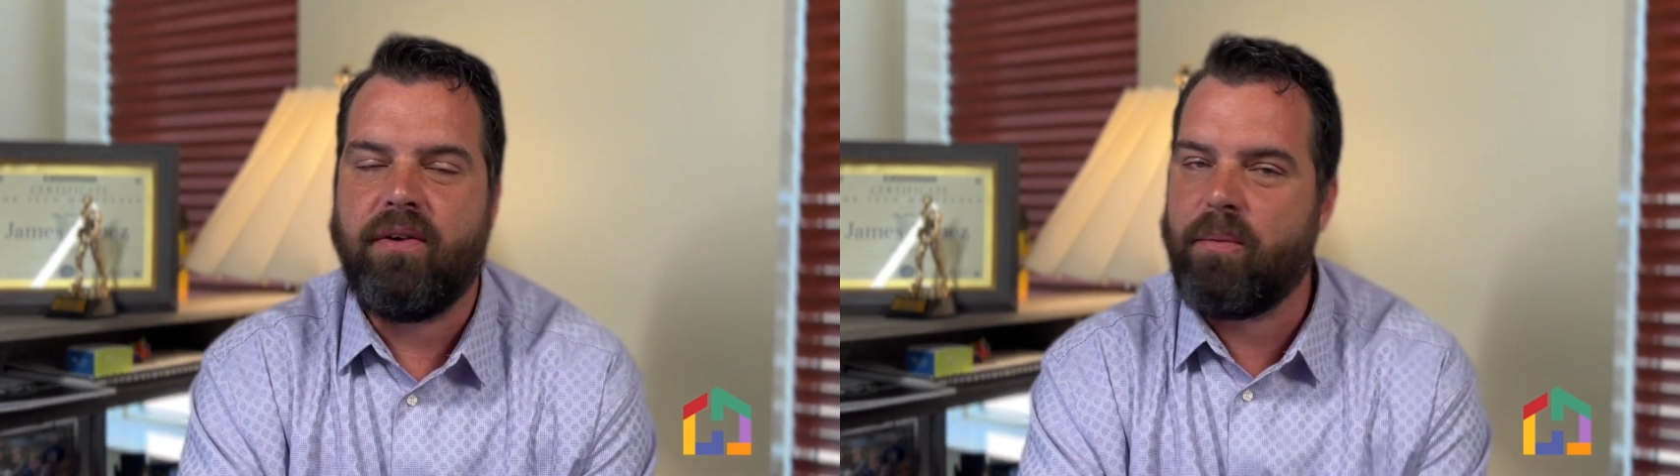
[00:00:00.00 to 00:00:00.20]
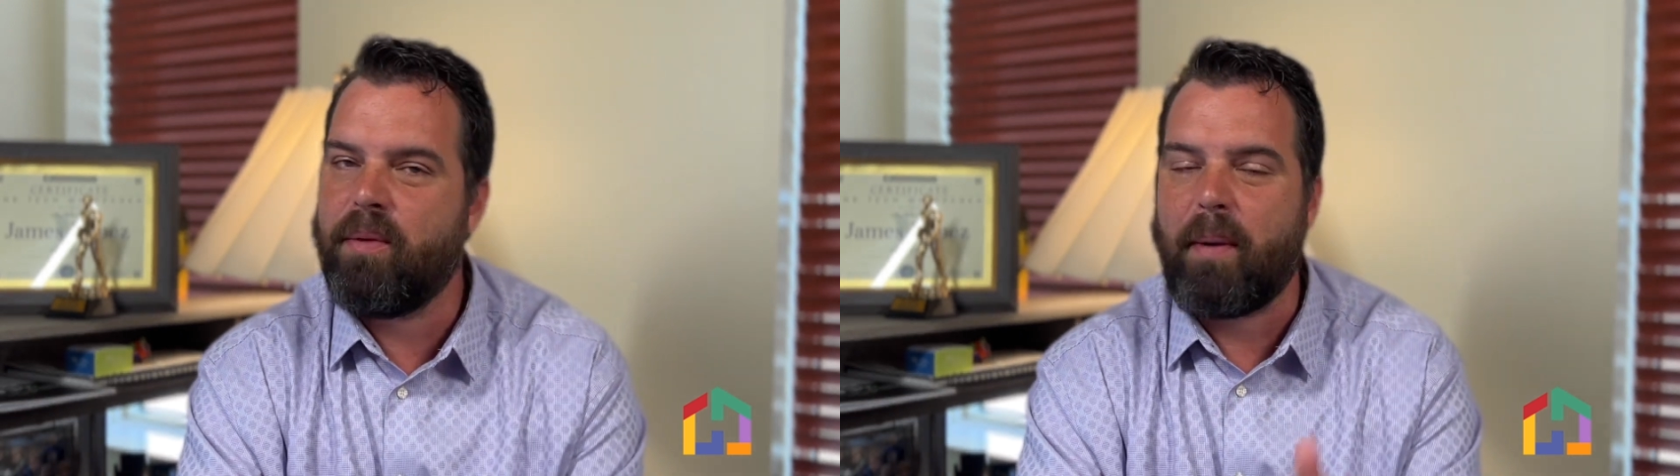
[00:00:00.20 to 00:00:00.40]

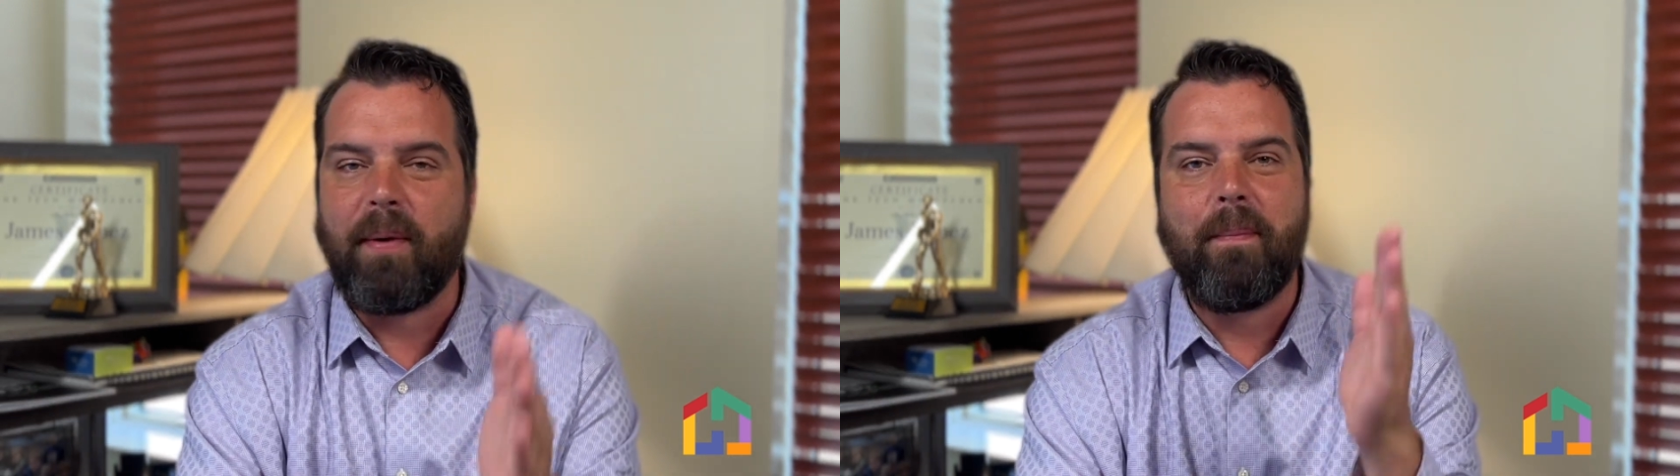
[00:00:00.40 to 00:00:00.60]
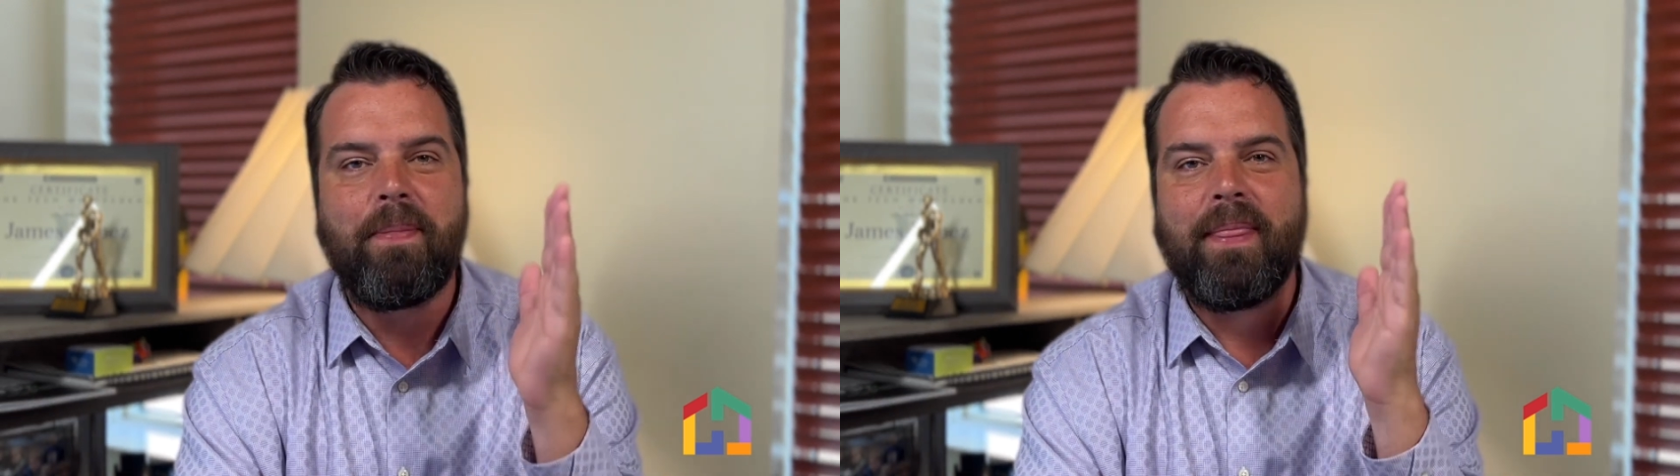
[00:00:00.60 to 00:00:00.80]
Now
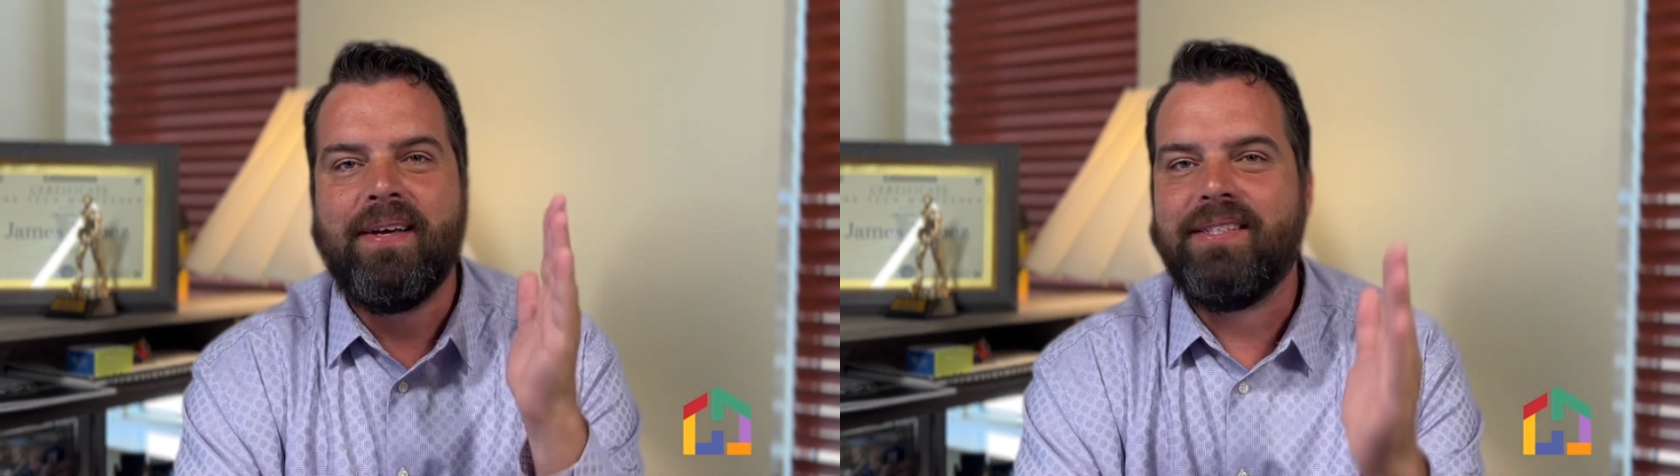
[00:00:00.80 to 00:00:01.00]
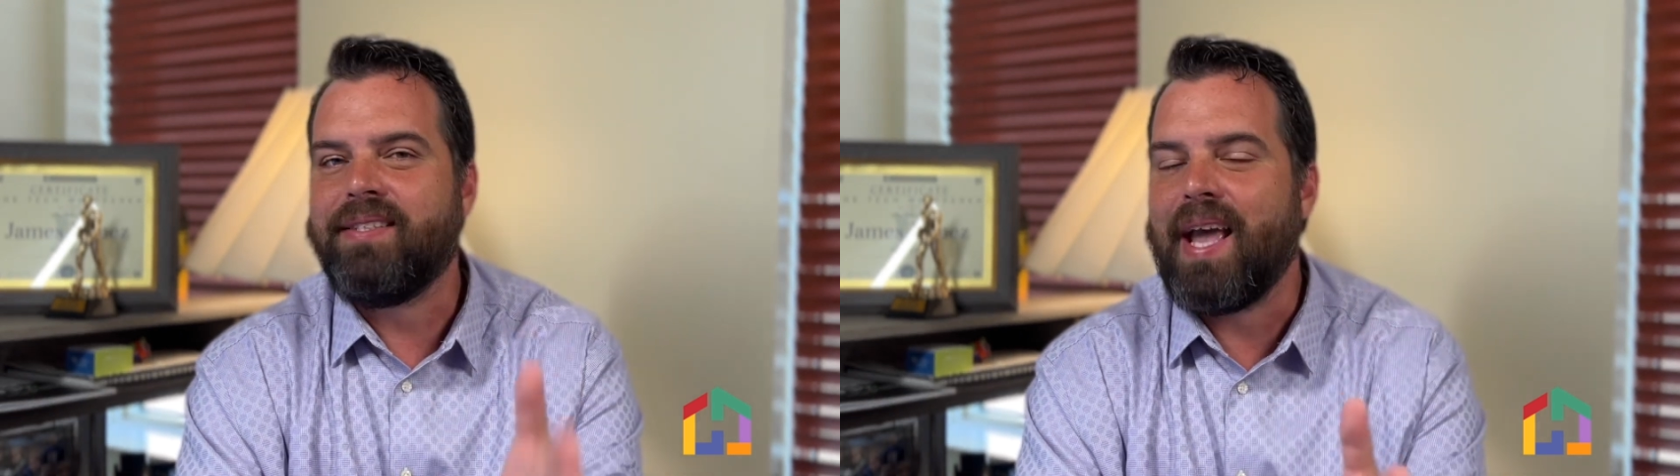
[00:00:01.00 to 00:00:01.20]
remember,
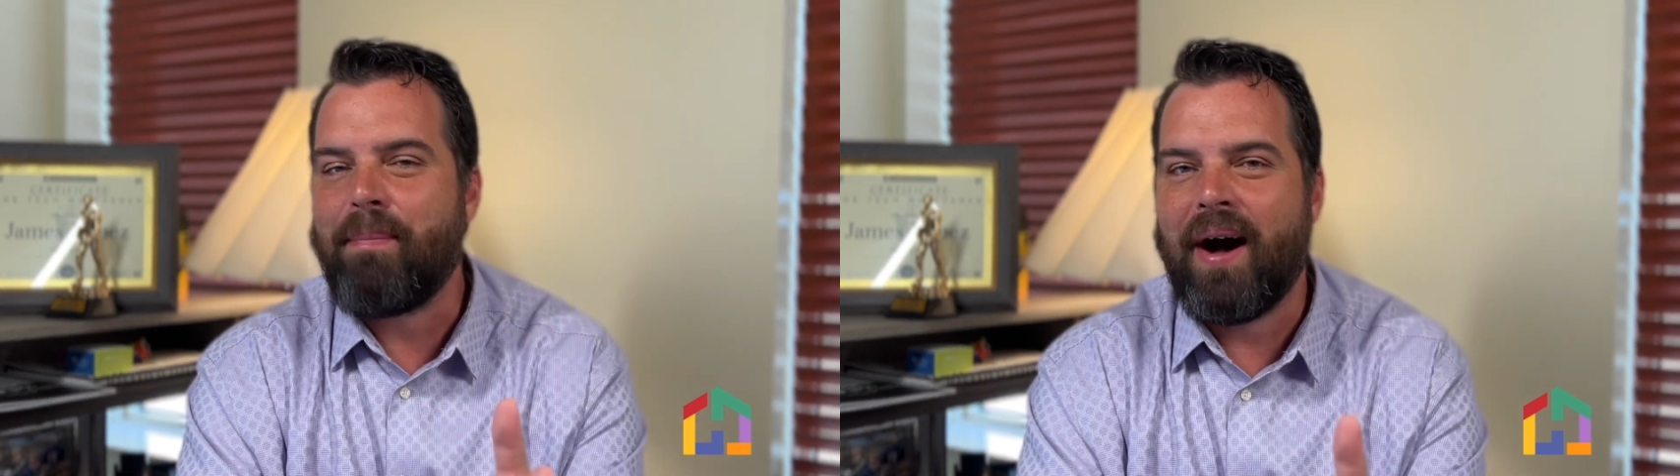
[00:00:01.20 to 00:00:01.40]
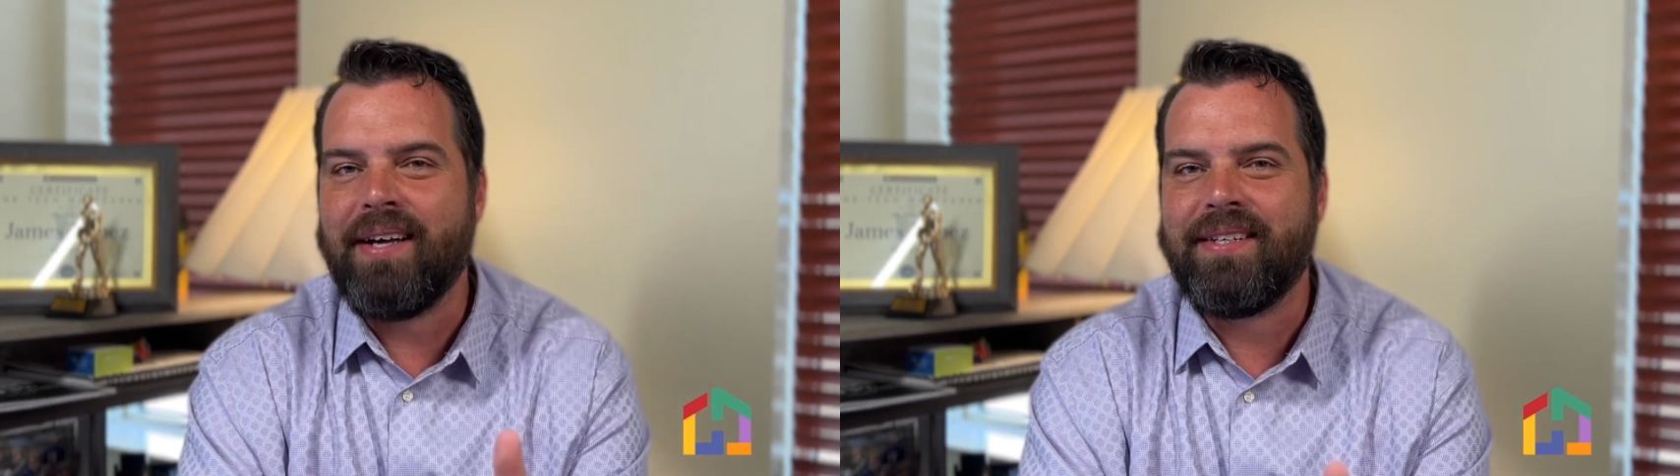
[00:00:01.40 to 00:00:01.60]
stay
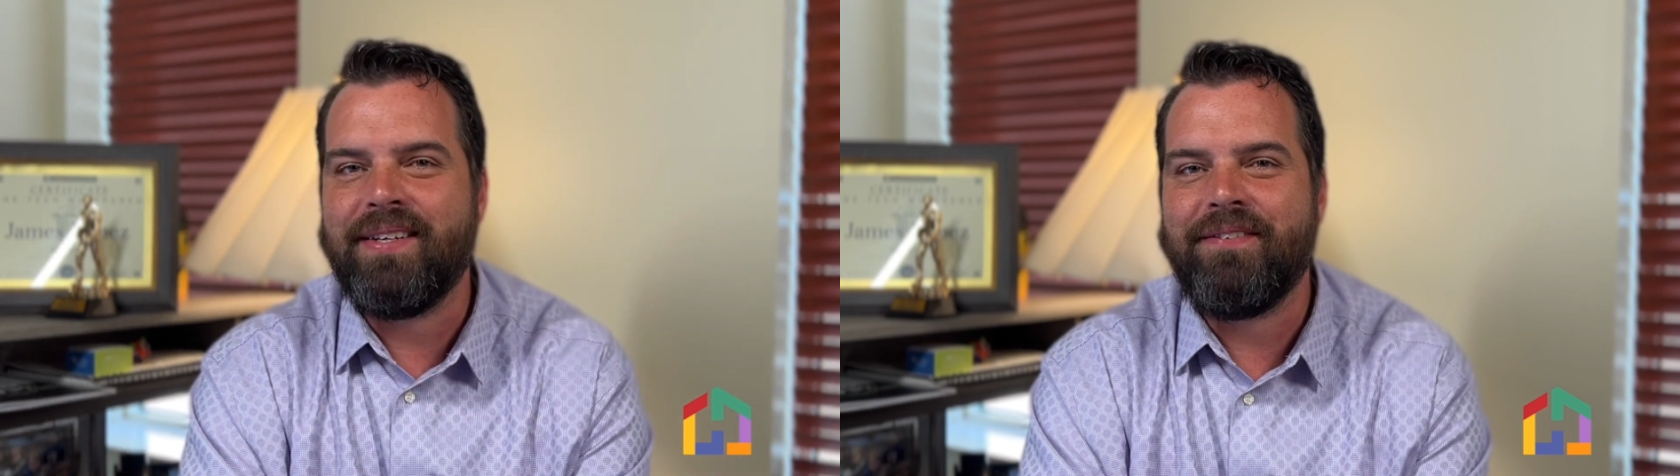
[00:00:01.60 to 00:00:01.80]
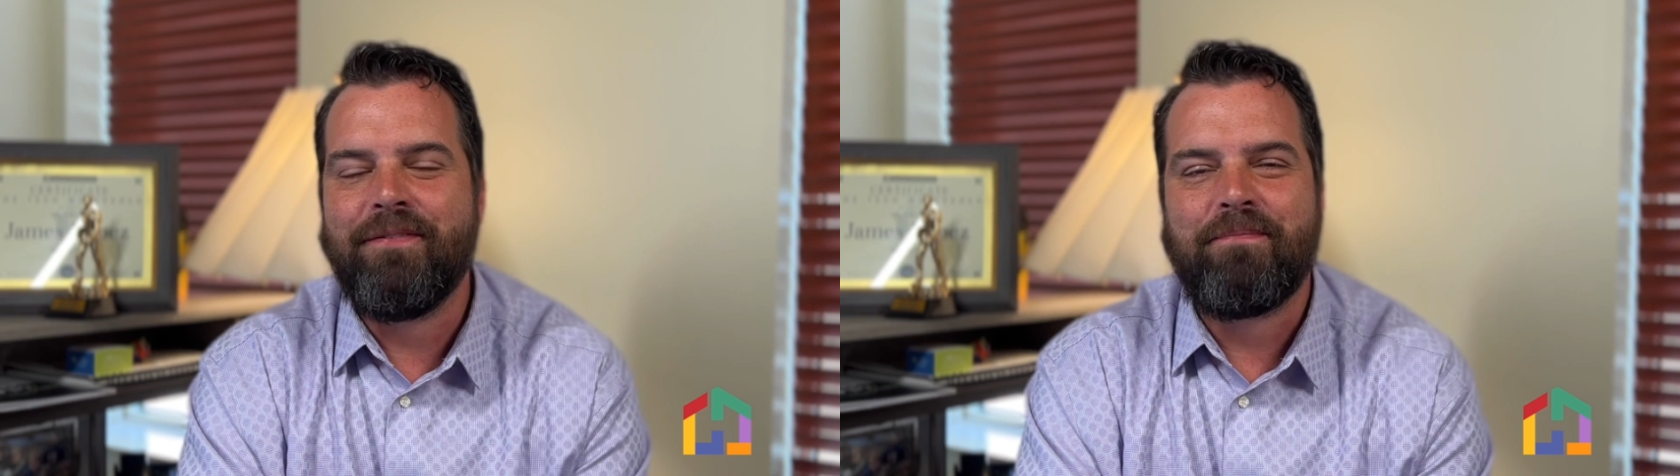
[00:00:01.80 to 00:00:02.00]

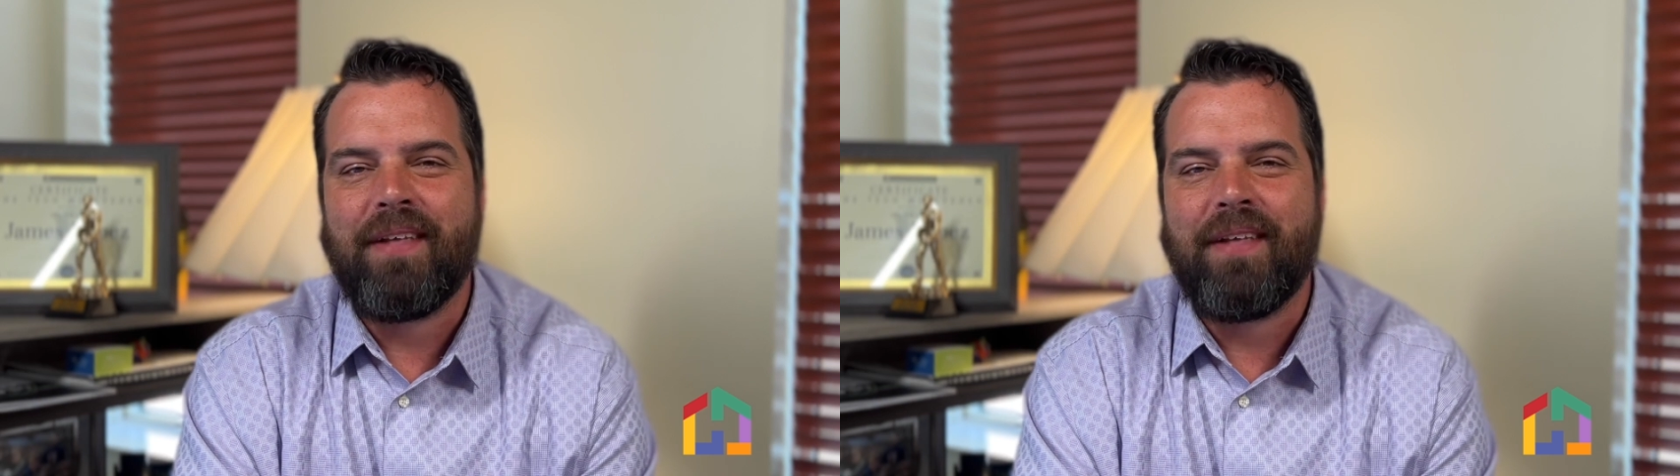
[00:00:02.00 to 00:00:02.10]
positive.